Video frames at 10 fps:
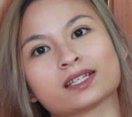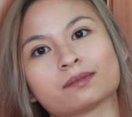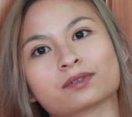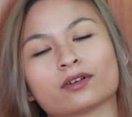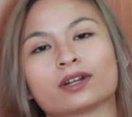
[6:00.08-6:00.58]

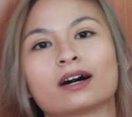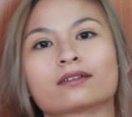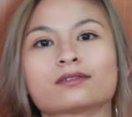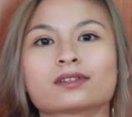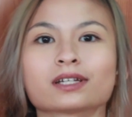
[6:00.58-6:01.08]
tips on
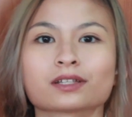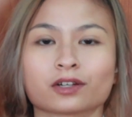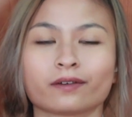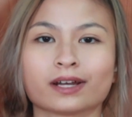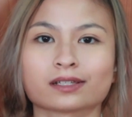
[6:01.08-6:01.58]
how to stick
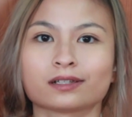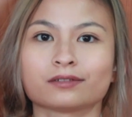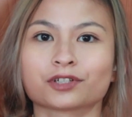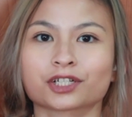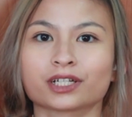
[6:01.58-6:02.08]
to your
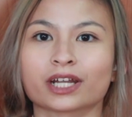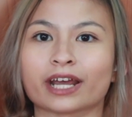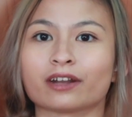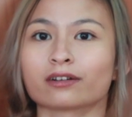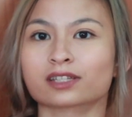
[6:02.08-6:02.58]
resolution
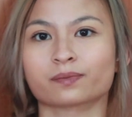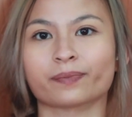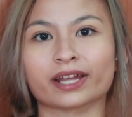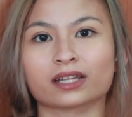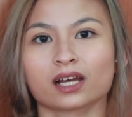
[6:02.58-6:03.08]
and not
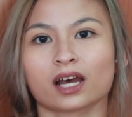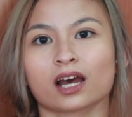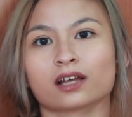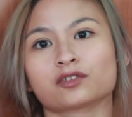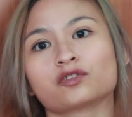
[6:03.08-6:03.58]
spend
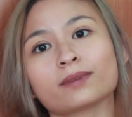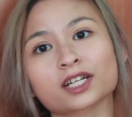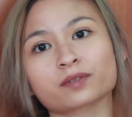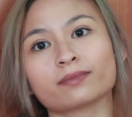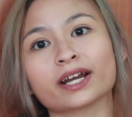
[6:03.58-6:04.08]
too
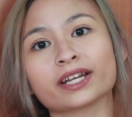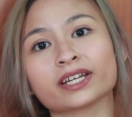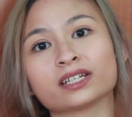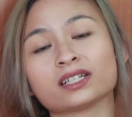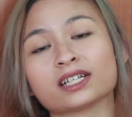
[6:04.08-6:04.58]
much
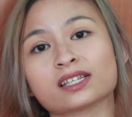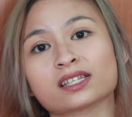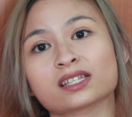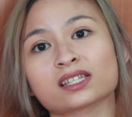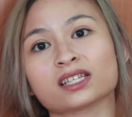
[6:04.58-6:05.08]
money in
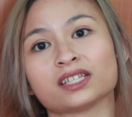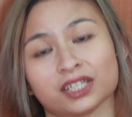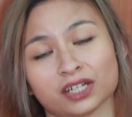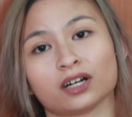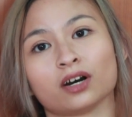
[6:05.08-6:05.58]
this
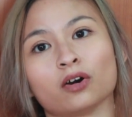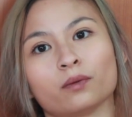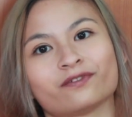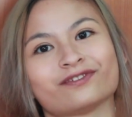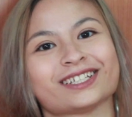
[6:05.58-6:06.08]
year,
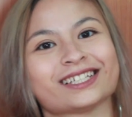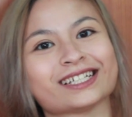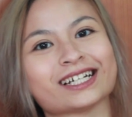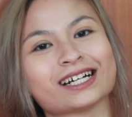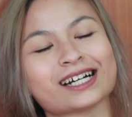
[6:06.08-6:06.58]

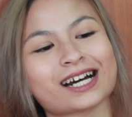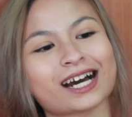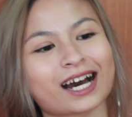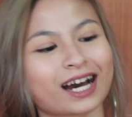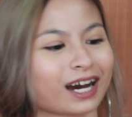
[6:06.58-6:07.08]
hopefully.
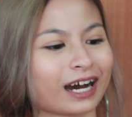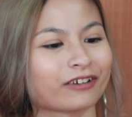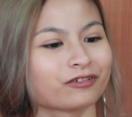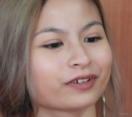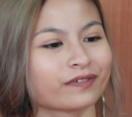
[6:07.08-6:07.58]

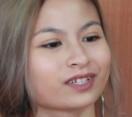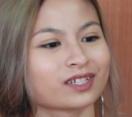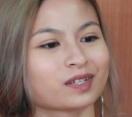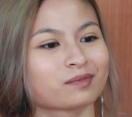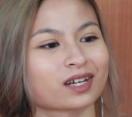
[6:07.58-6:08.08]
I don't know if
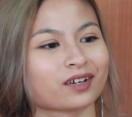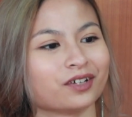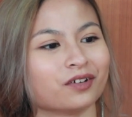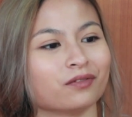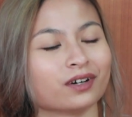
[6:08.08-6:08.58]
these tips are
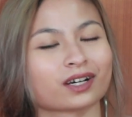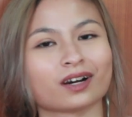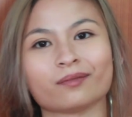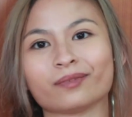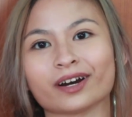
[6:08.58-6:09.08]
gonna work
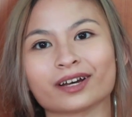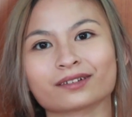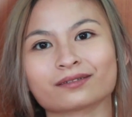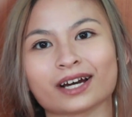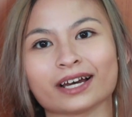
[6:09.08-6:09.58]
out, but
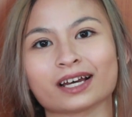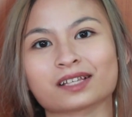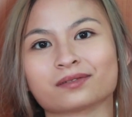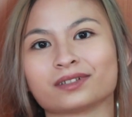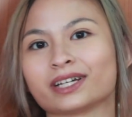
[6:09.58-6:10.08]
I
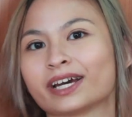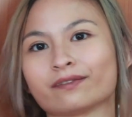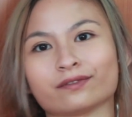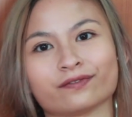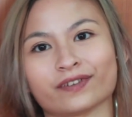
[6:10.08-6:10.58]
guess we're gonna
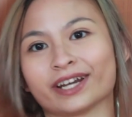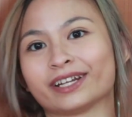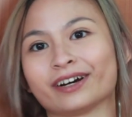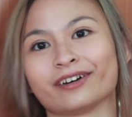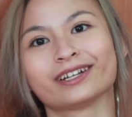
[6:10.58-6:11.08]
have to
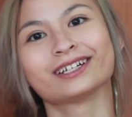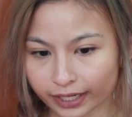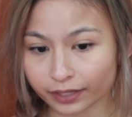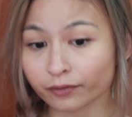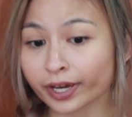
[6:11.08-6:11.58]
find out. And
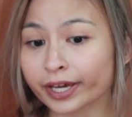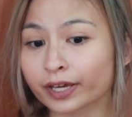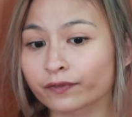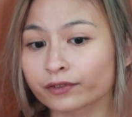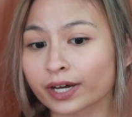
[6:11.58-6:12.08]
anyway,
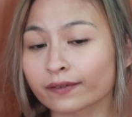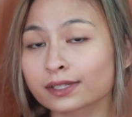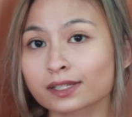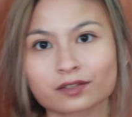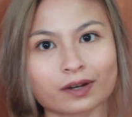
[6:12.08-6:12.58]
if you
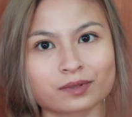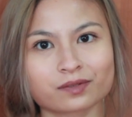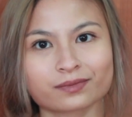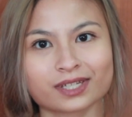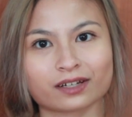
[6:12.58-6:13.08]
haven't subscribed
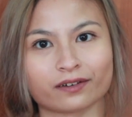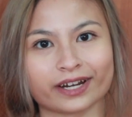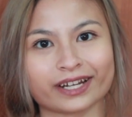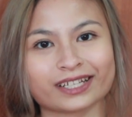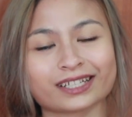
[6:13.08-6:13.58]
to me
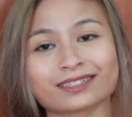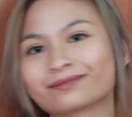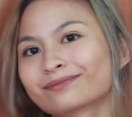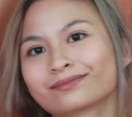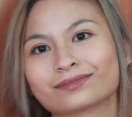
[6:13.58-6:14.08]
already,